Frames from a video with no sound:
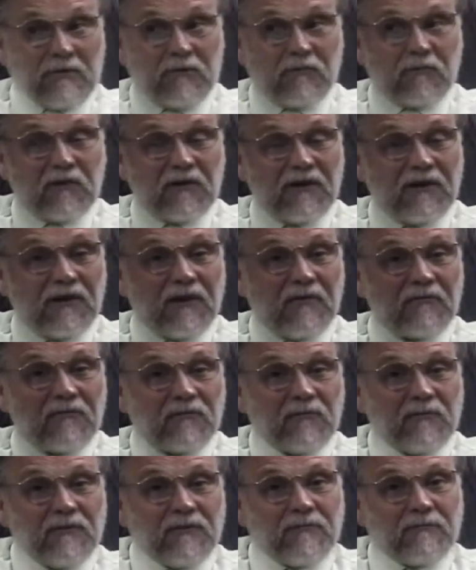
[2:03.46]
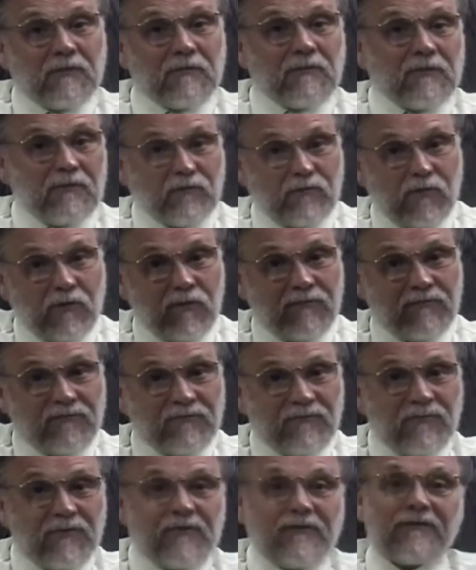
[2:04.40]
Maybe he really loves me. Maybe there's
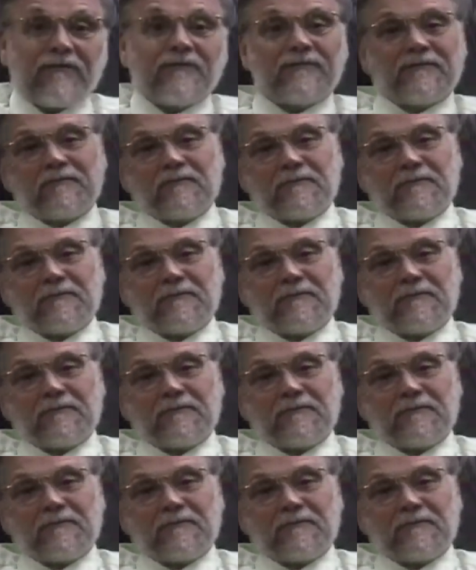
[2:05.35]
hope for me.